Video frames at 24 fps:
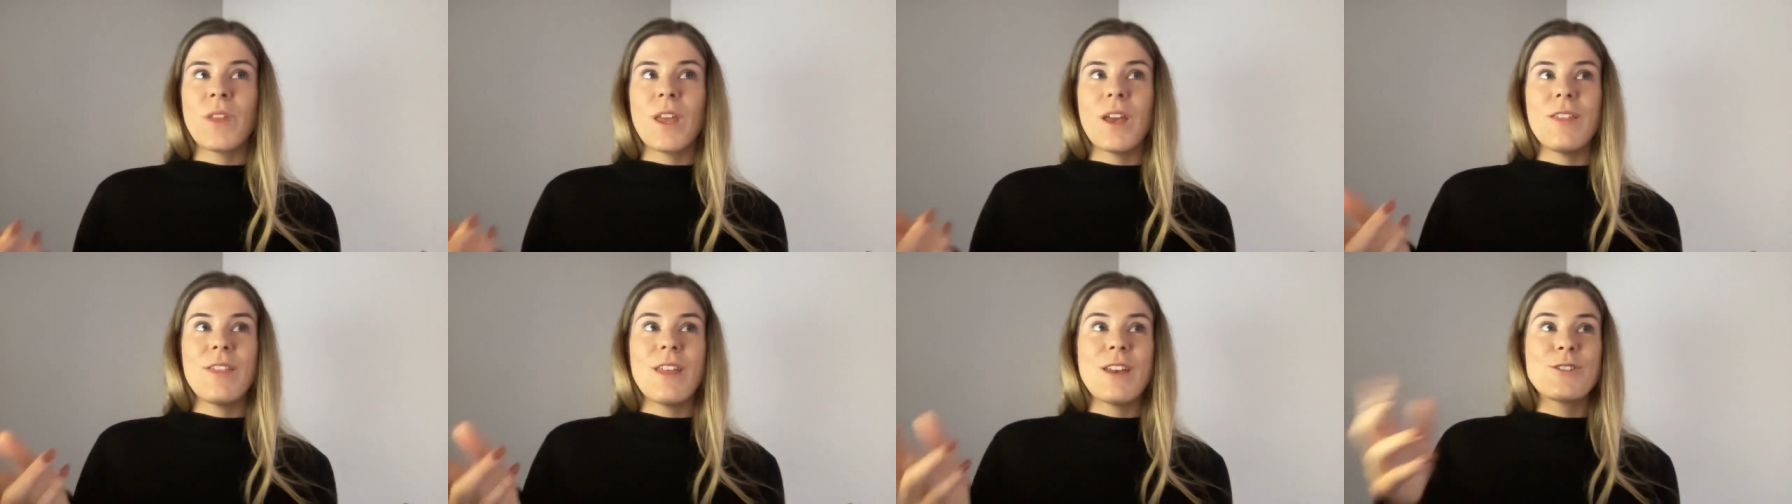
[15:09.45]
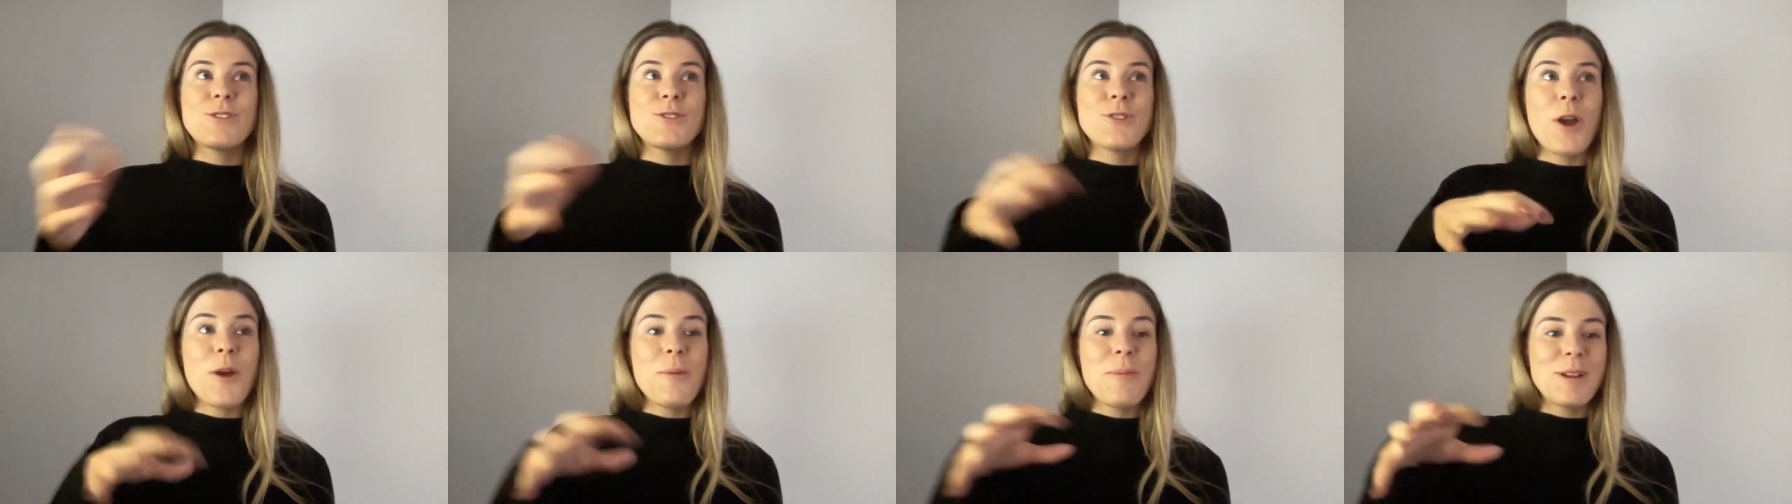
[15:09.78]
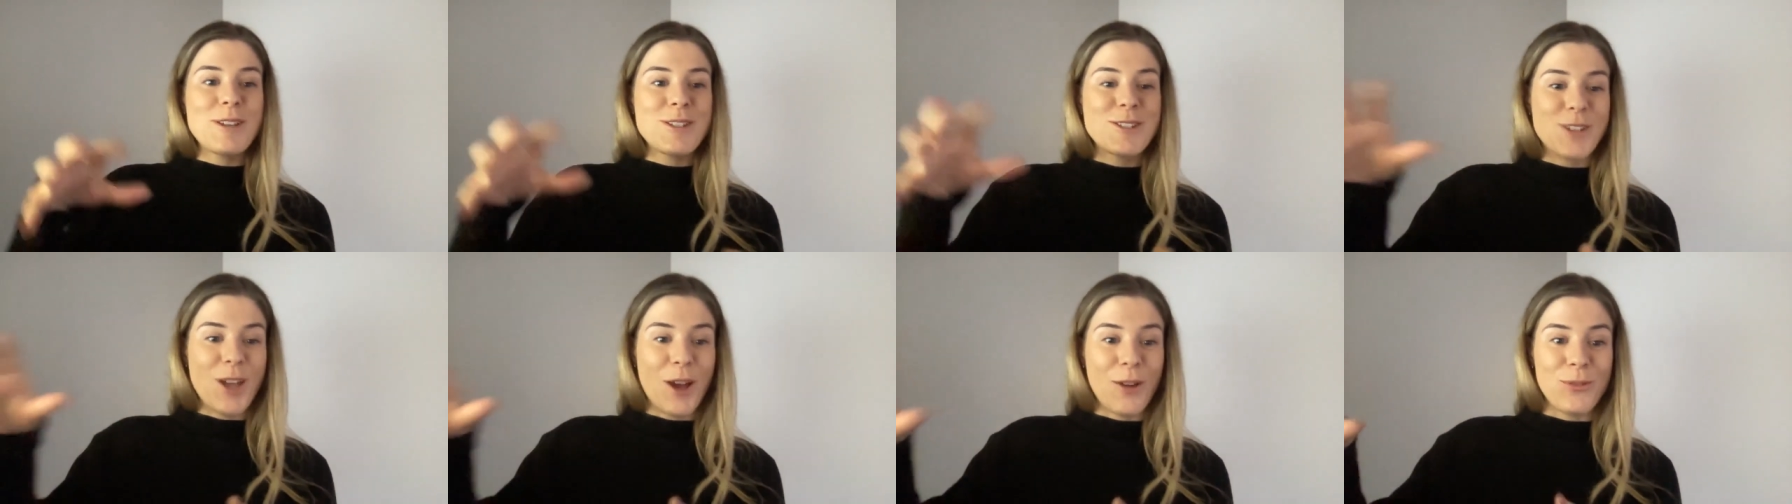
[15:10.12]
And there's so
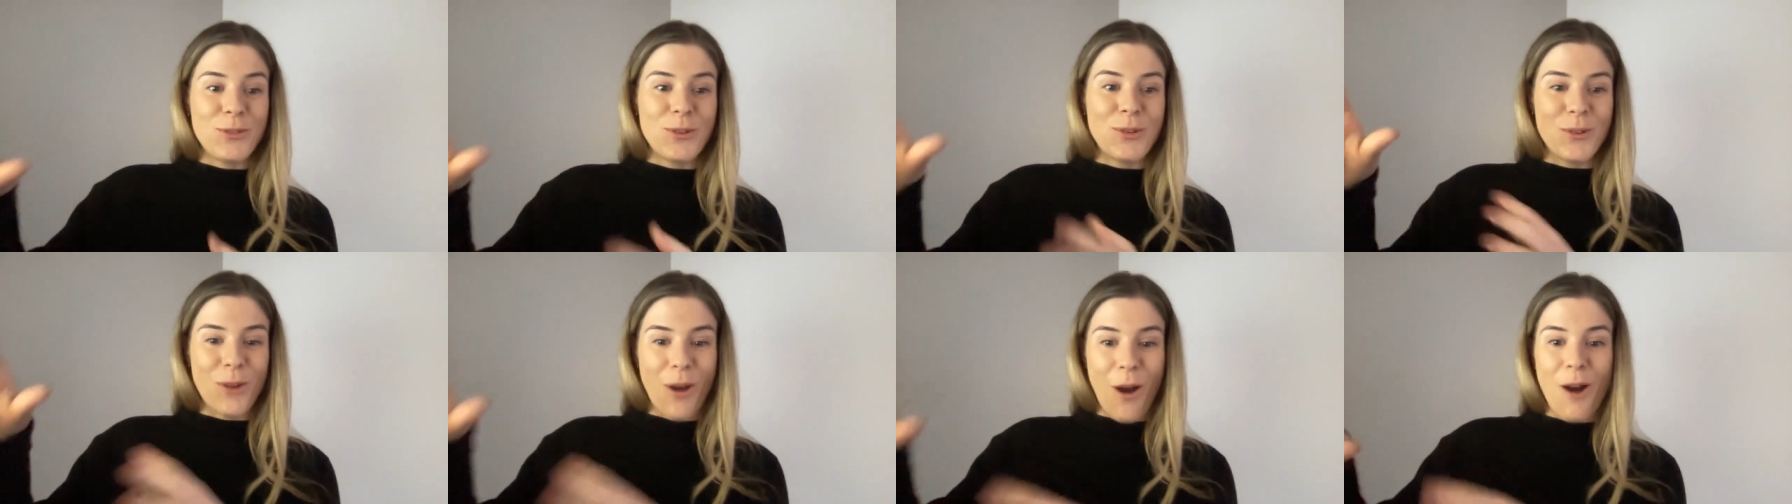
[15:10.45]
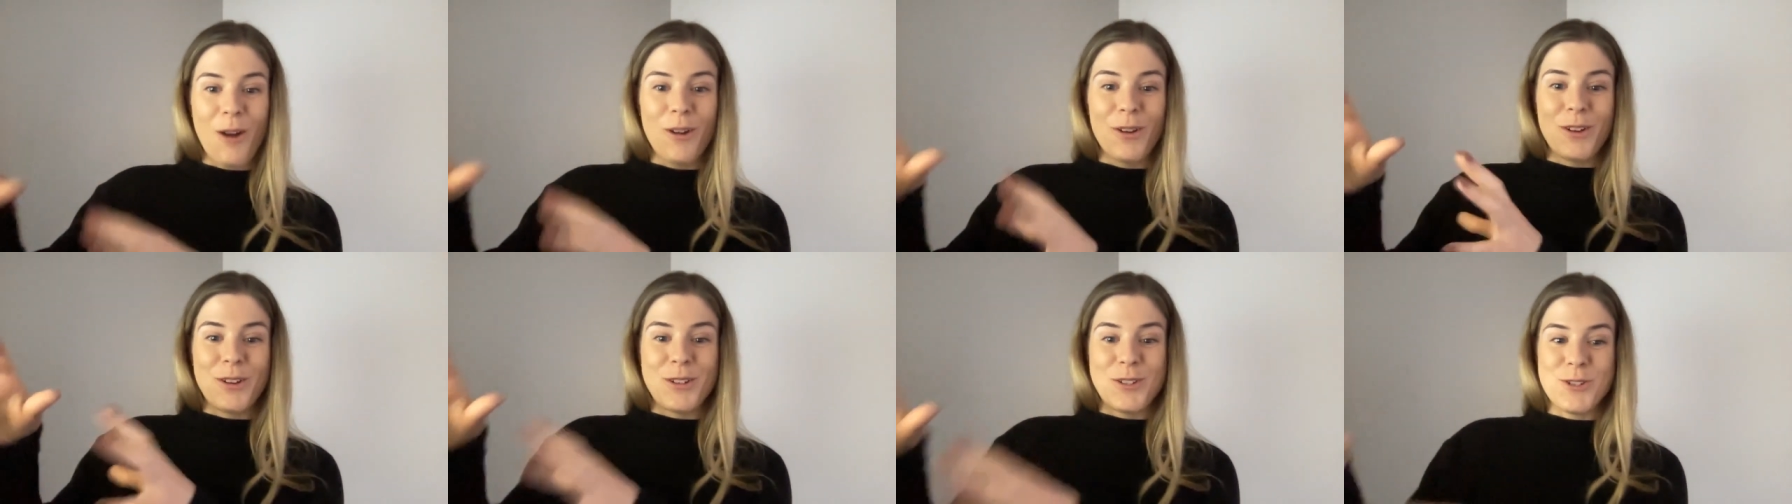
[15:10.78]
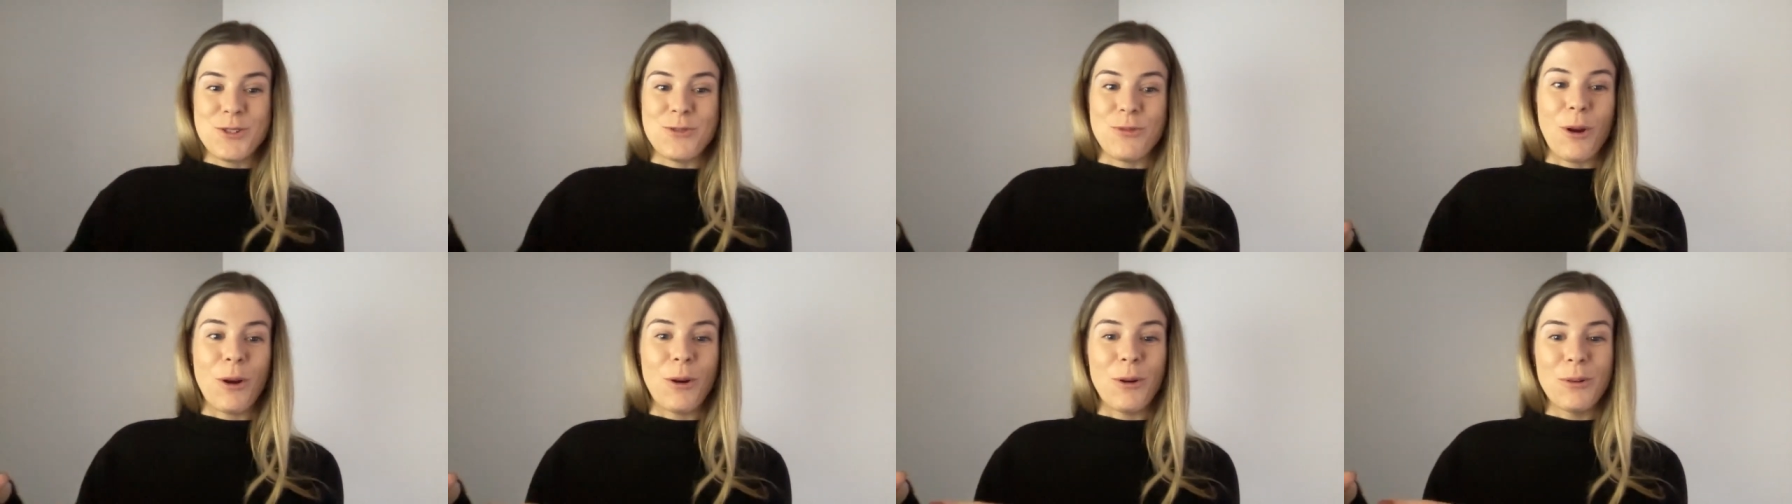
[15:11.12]
much stuff you can't
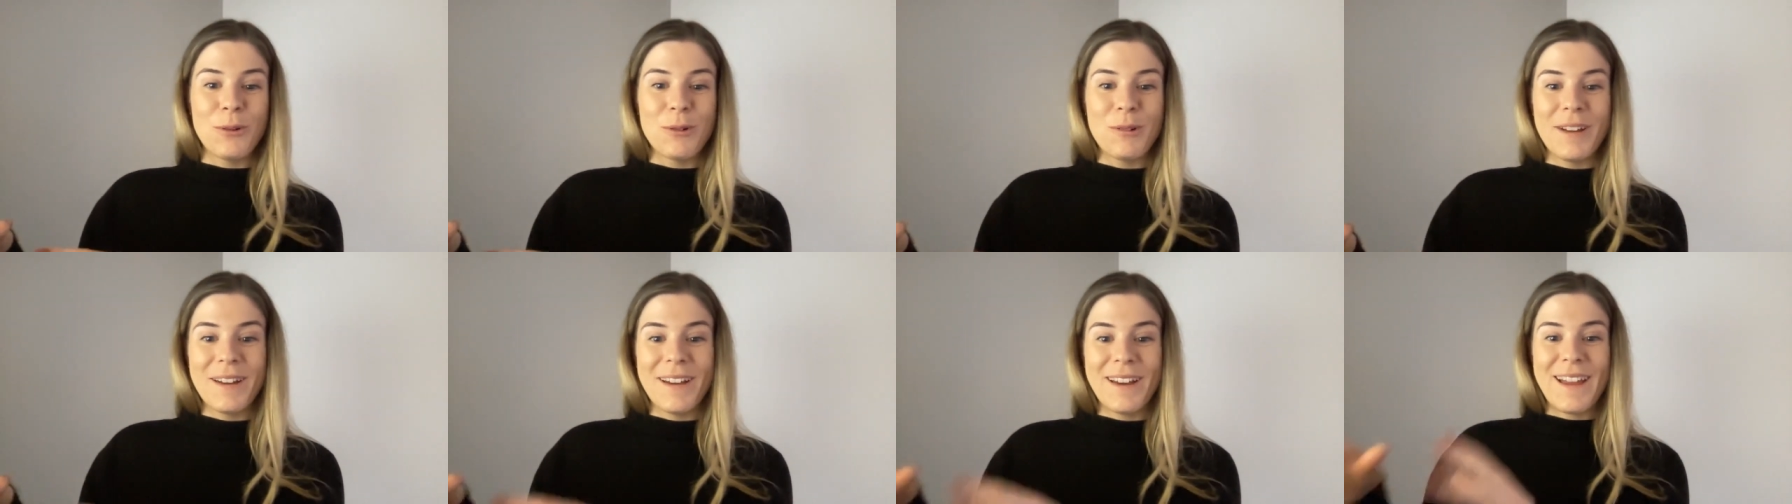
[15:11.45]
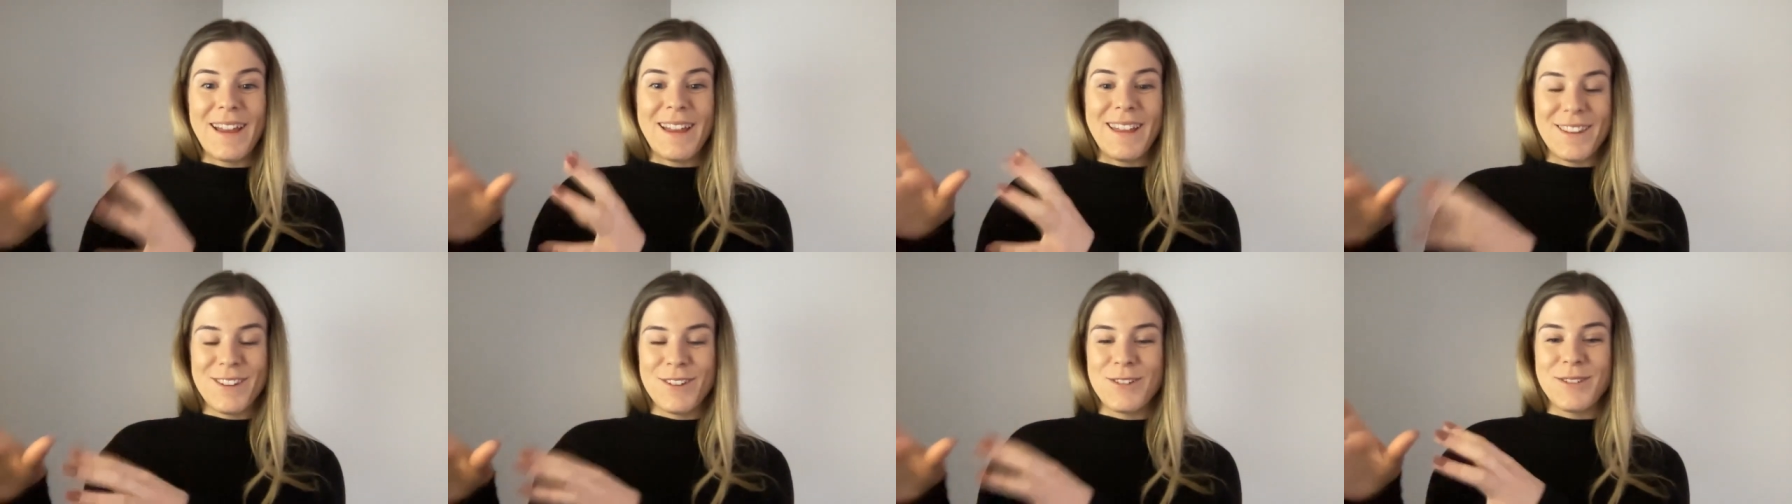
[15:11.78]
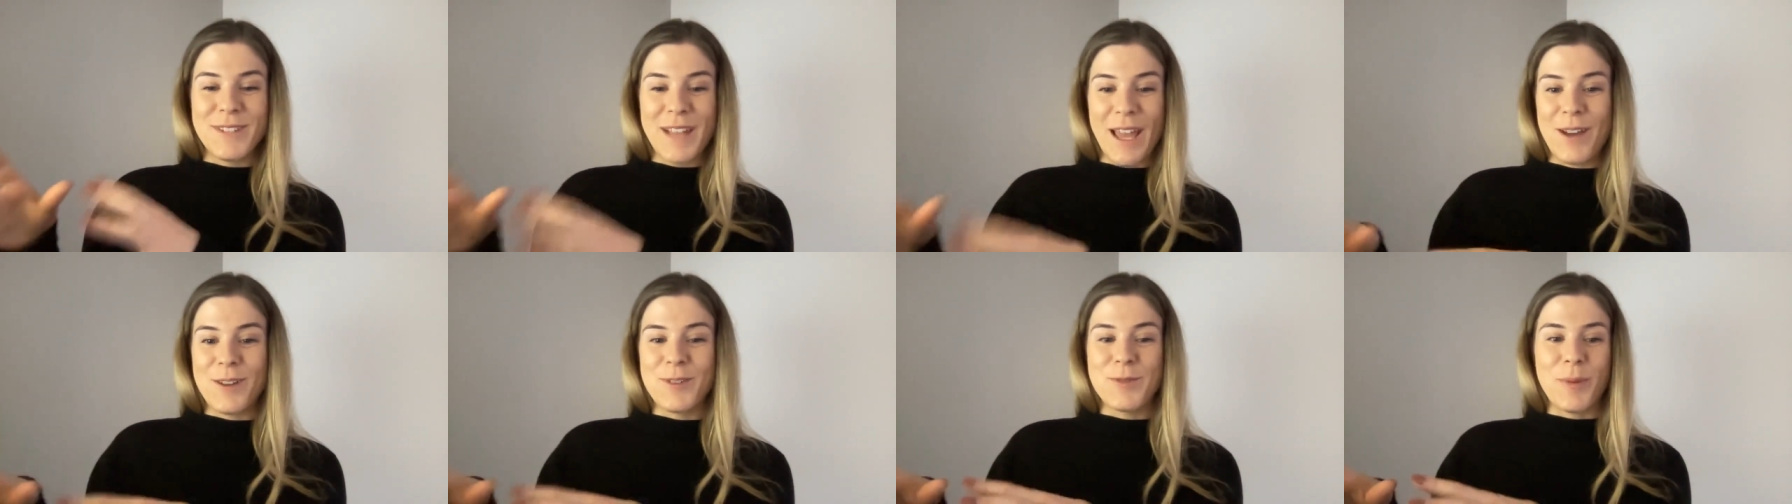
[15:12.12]
control in your
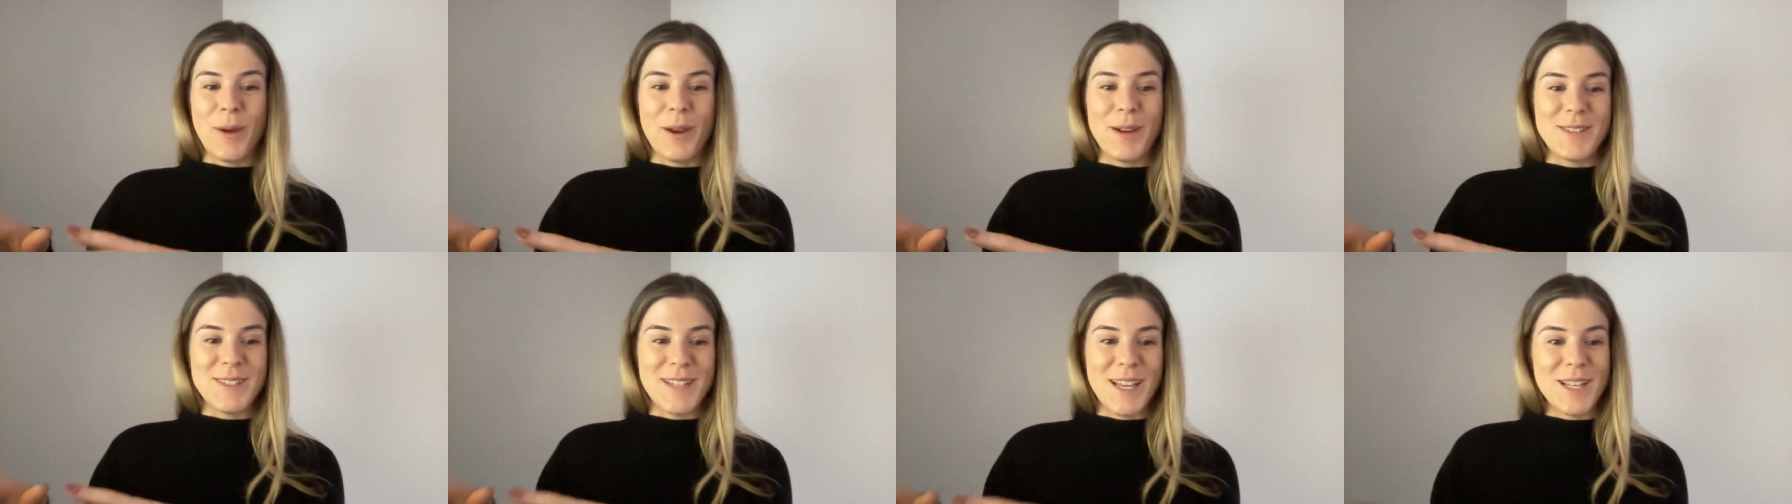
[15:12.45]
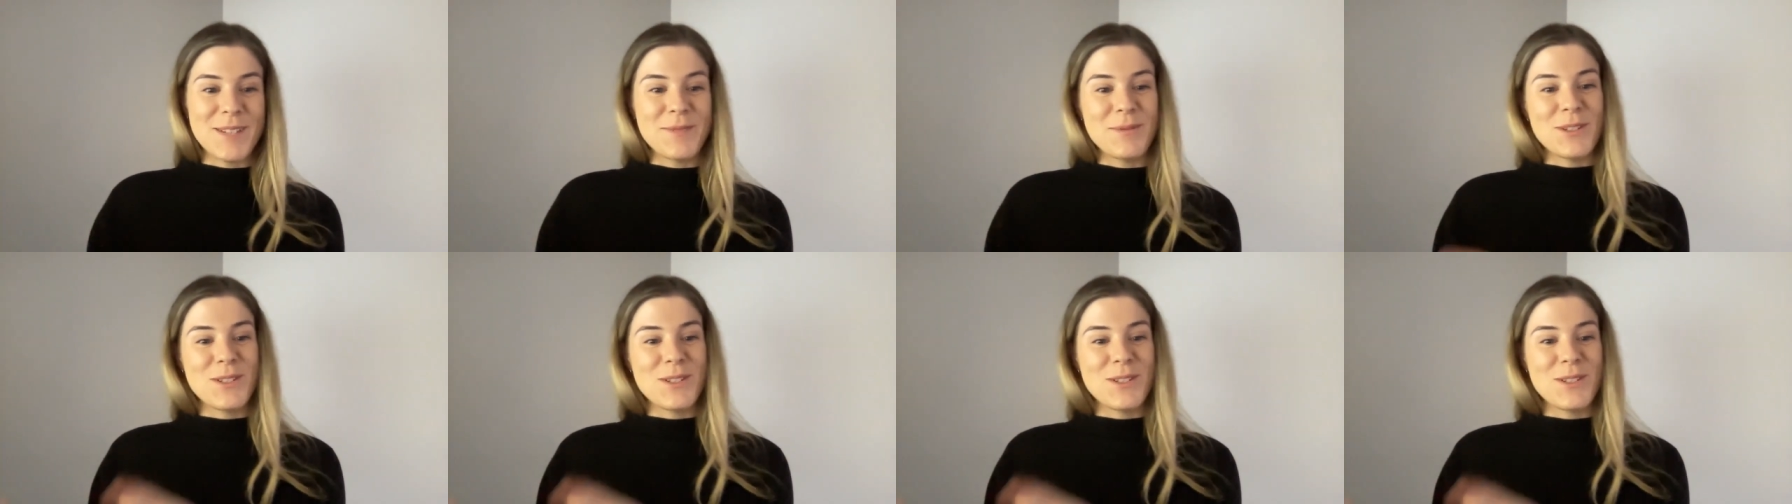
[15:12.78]
sales process,